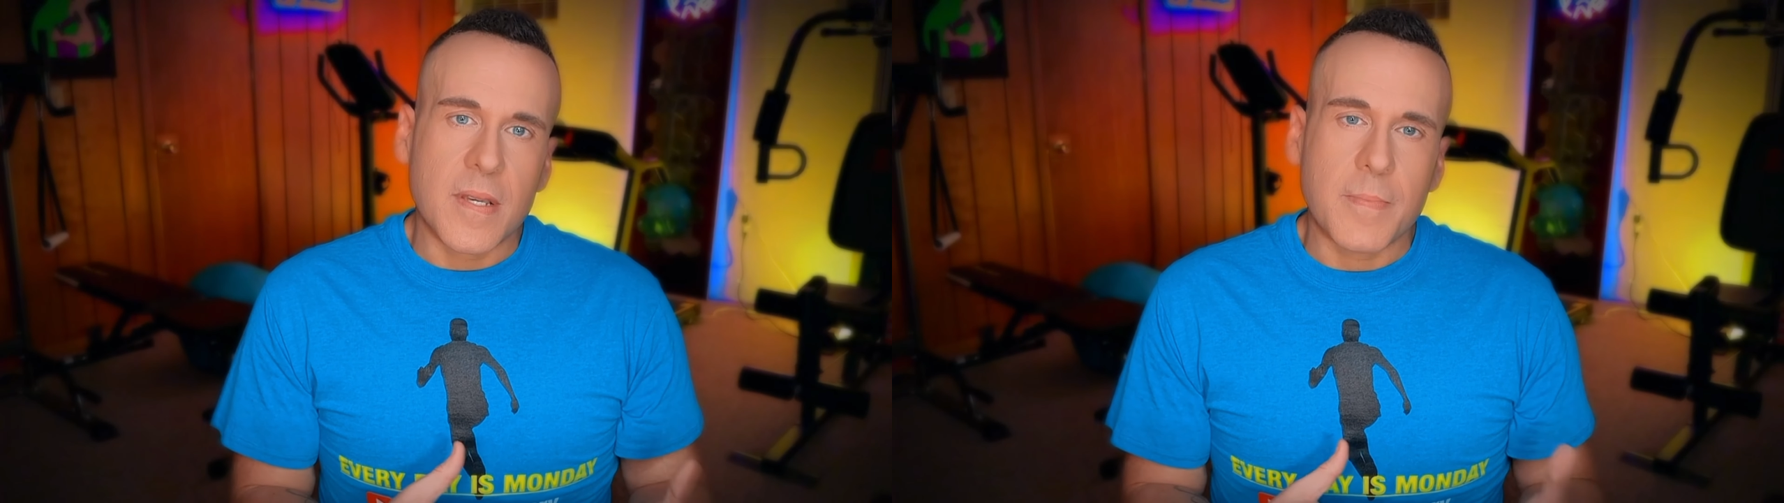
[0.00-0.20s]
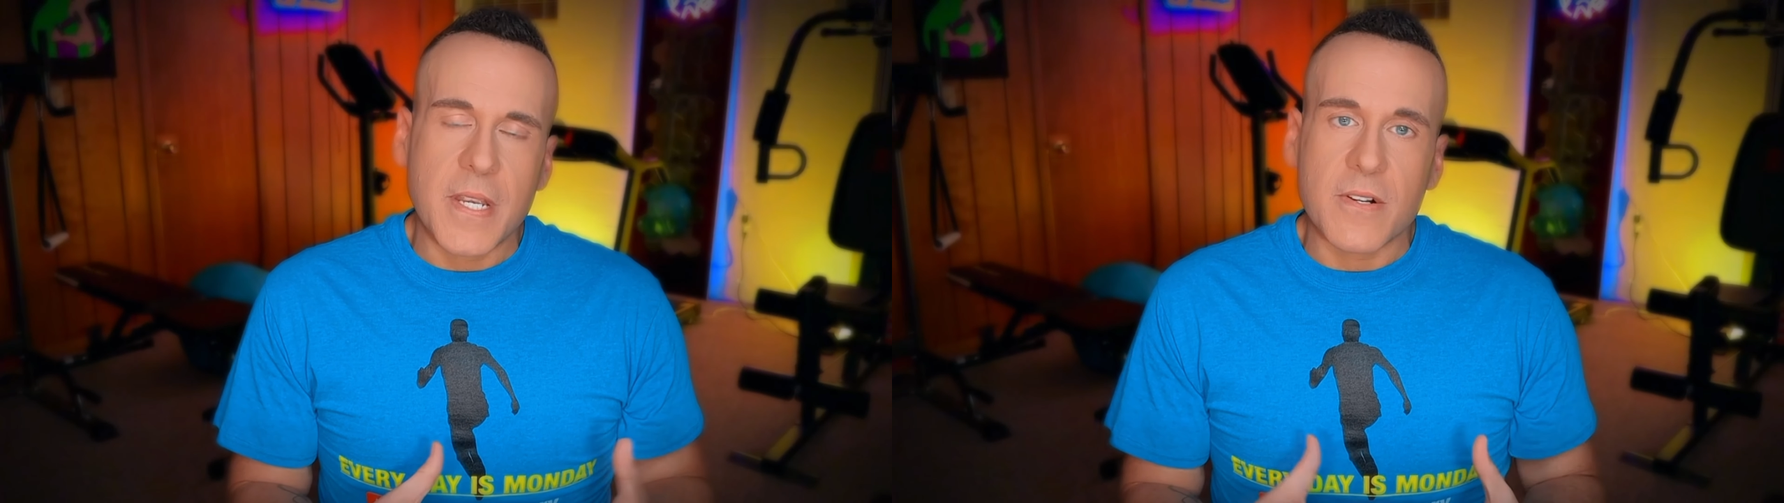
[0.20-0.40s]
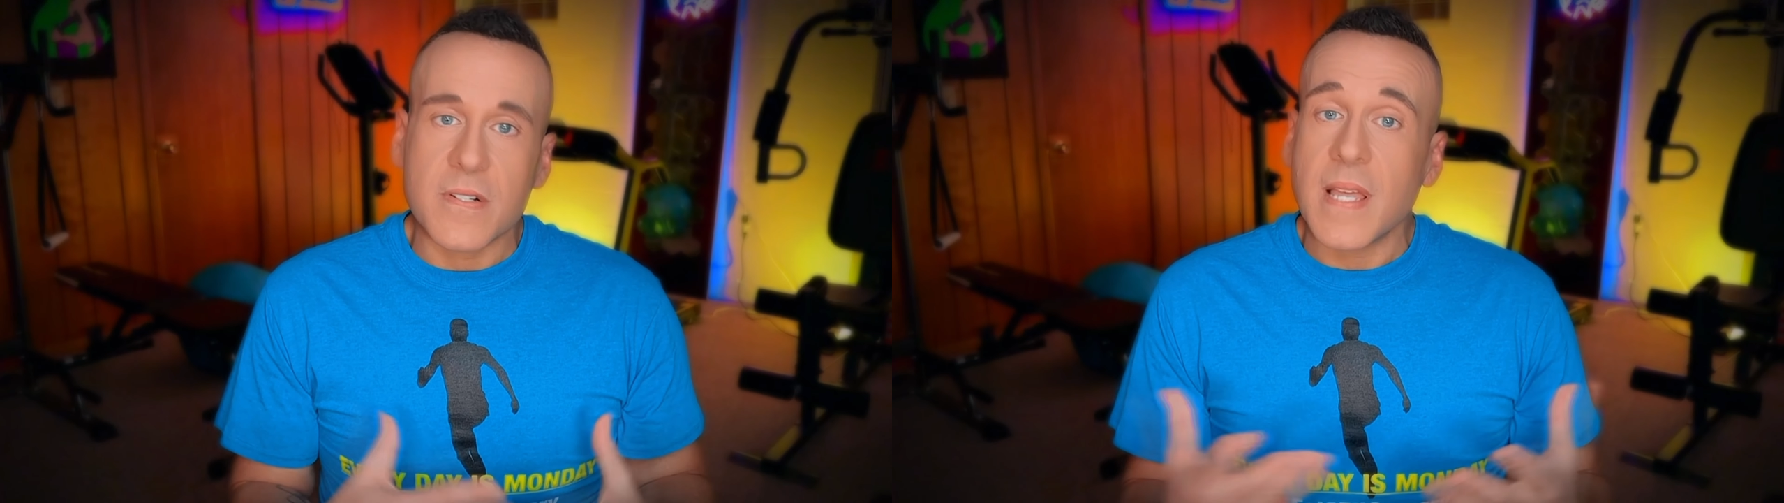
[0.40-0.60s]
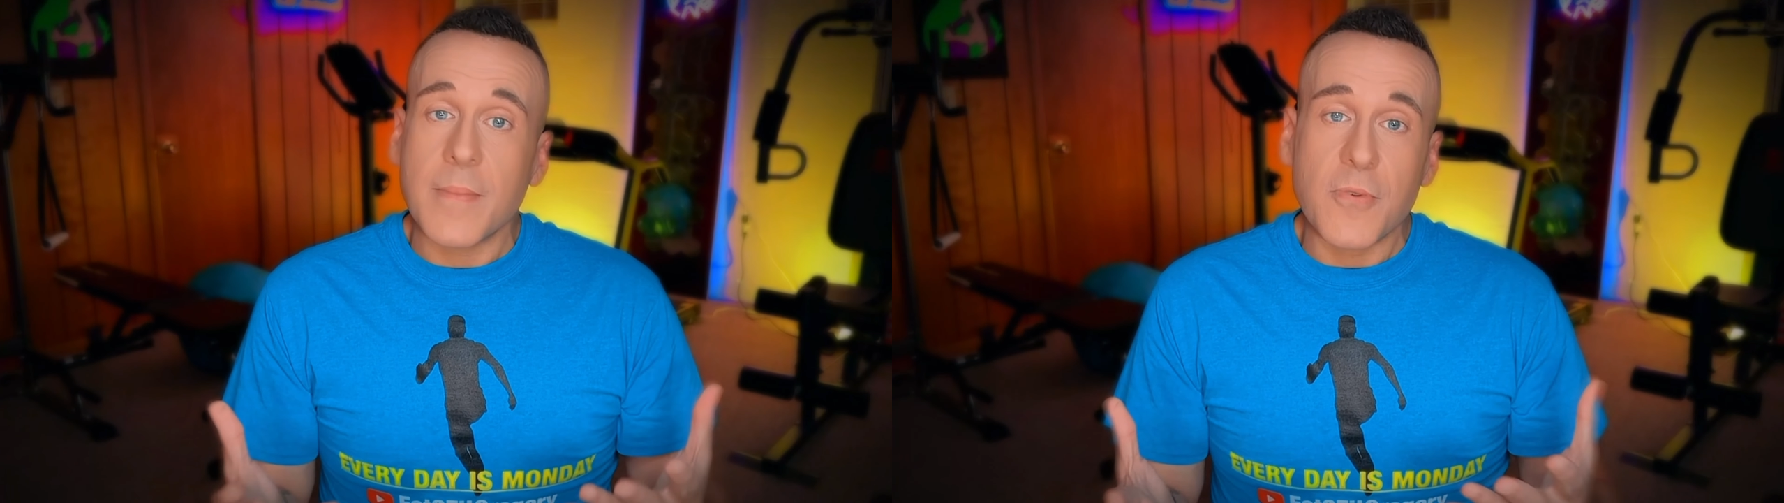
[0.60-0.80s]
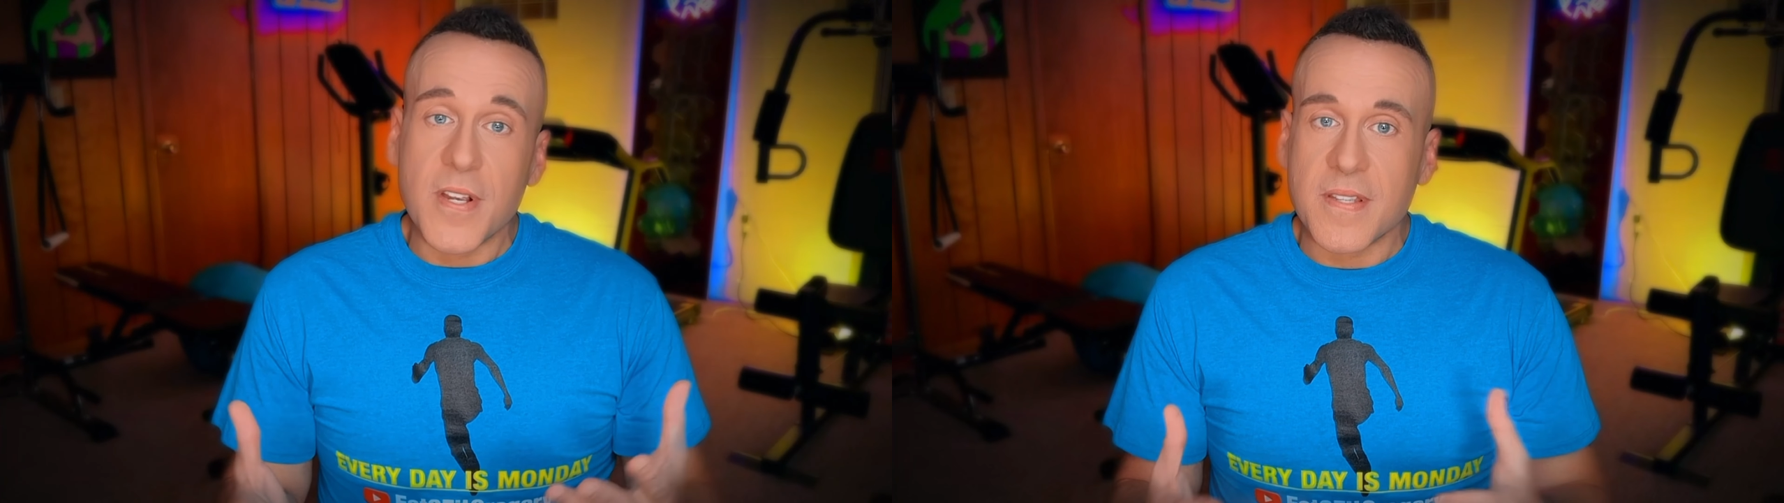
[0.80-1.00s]
appear
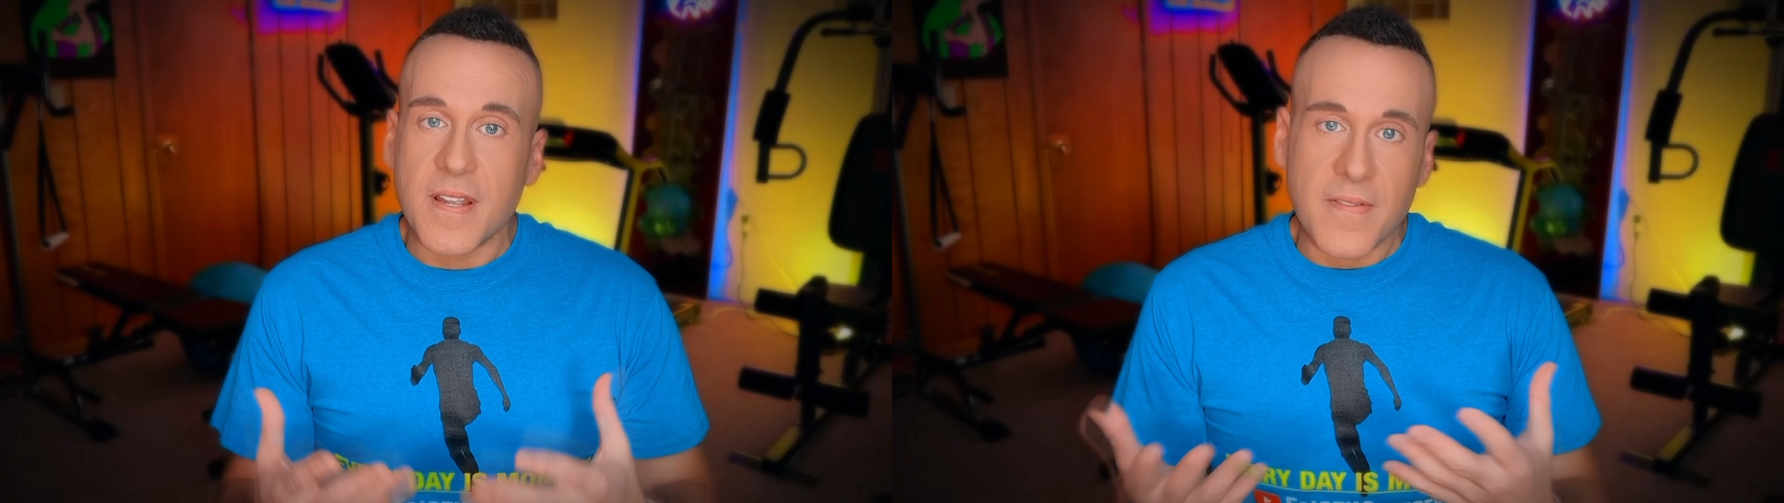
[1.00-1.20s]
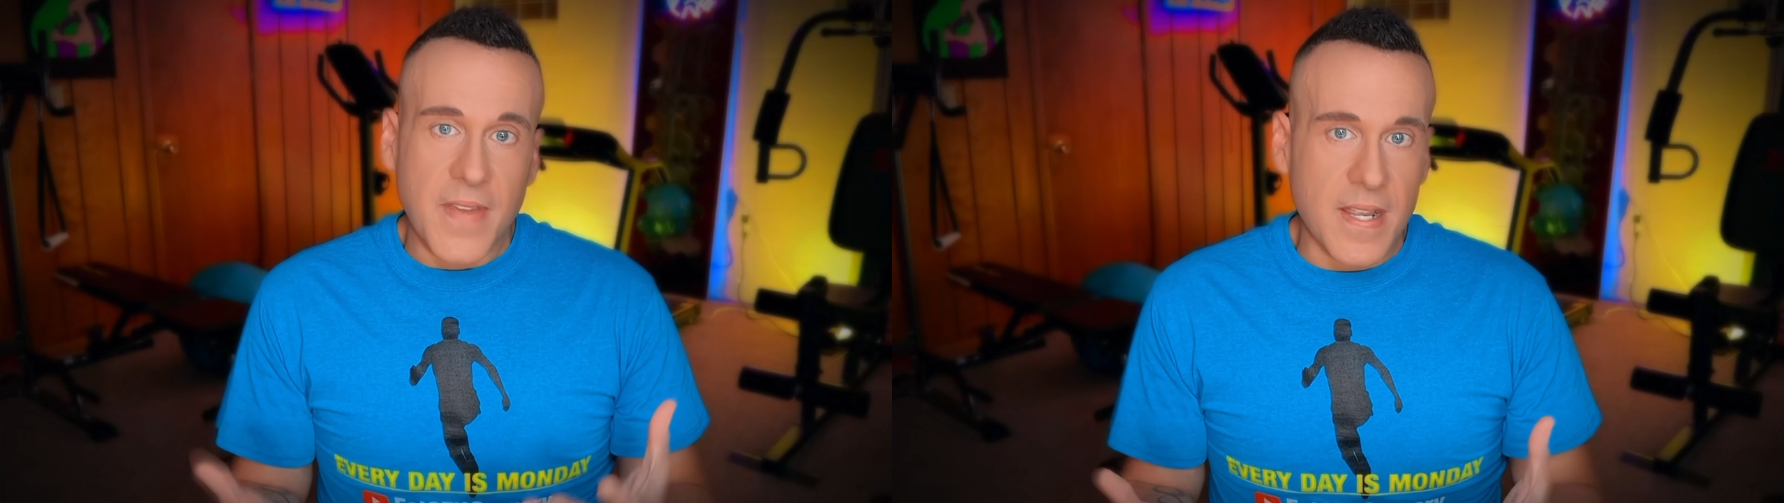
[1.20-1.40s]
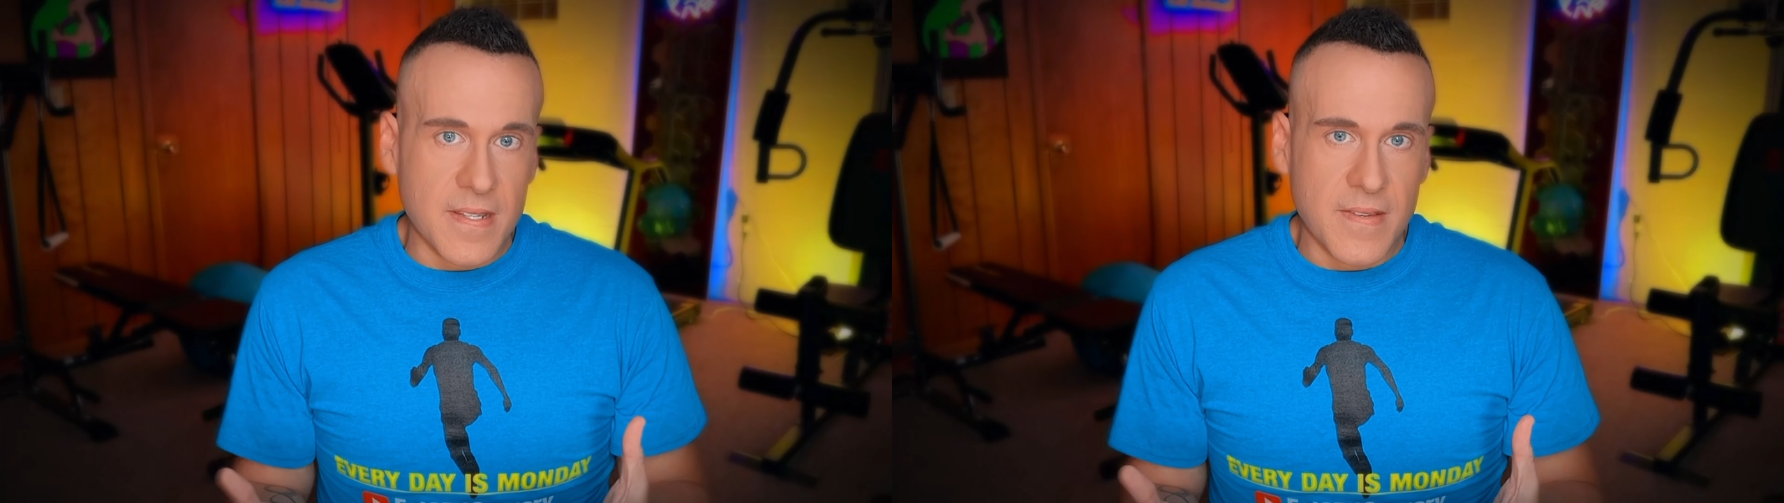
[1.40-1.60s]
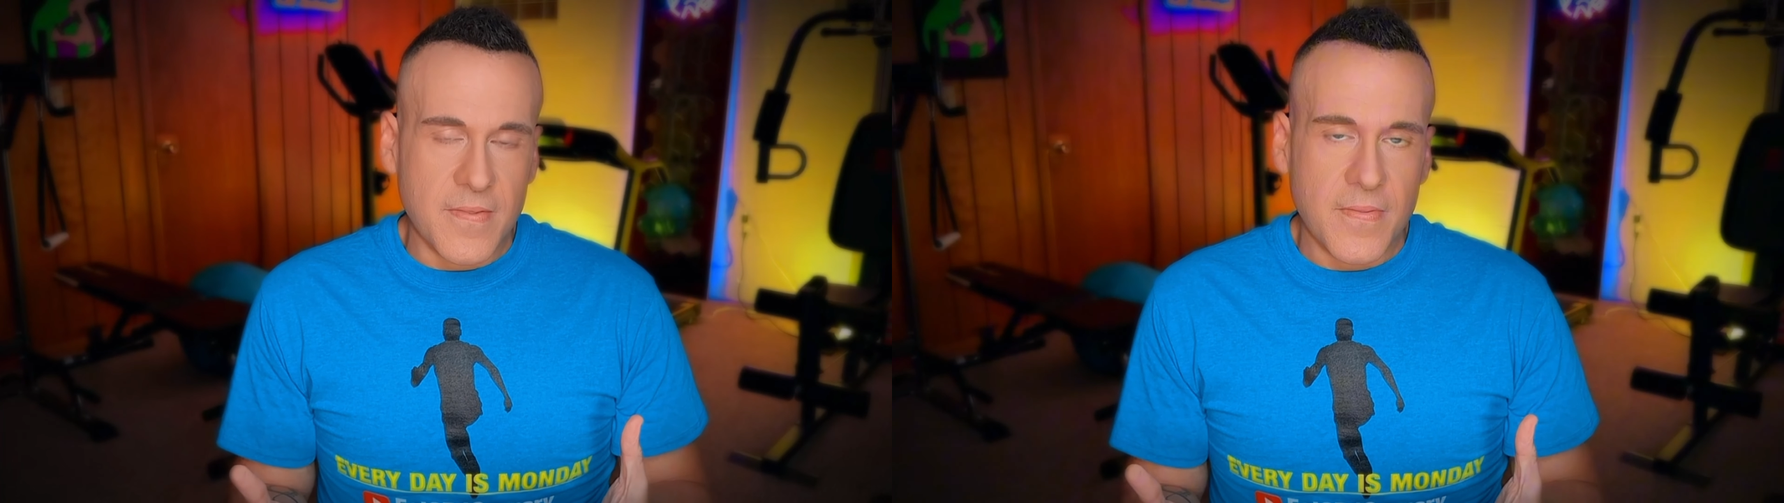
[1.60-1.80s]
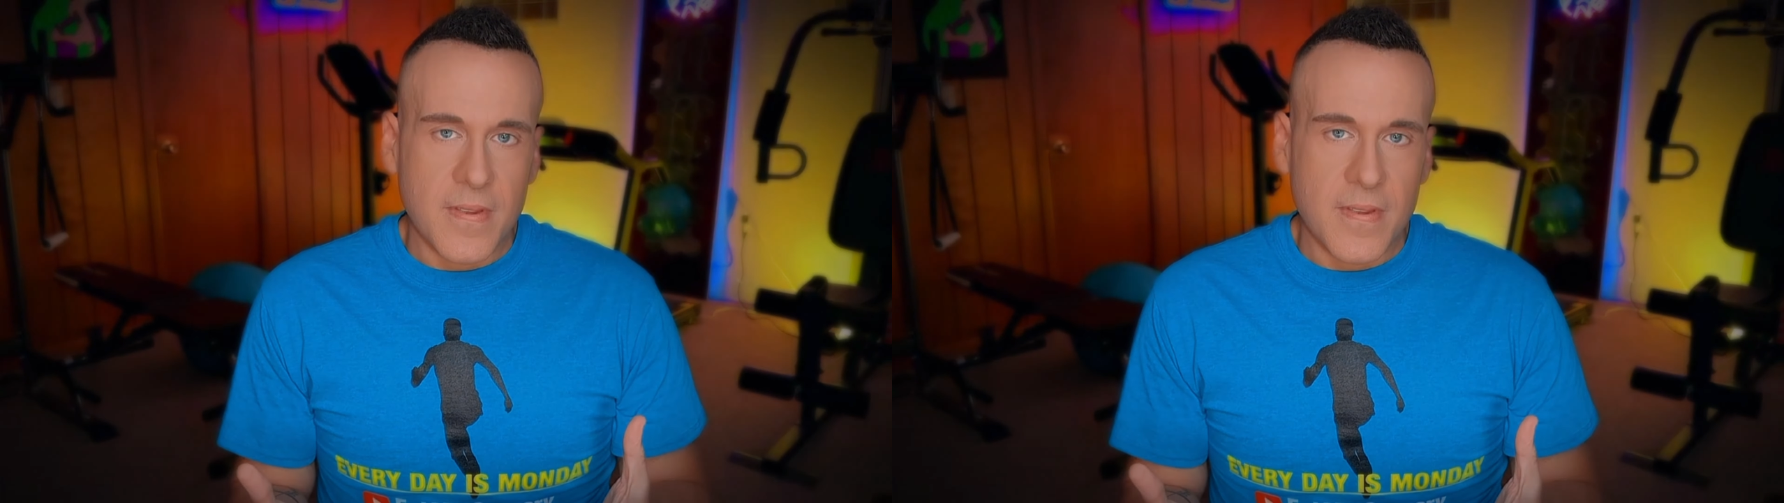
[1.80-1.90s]
glamorous and effective.